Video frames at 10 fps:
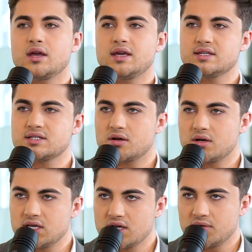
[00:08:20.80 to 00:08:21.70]
Is there
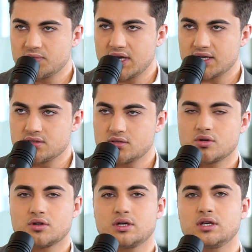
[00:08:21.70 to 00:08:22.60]
an income tax in
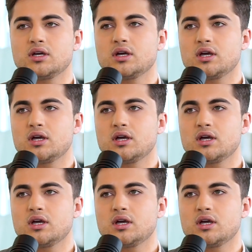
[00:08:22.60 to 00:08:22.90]
Turkey?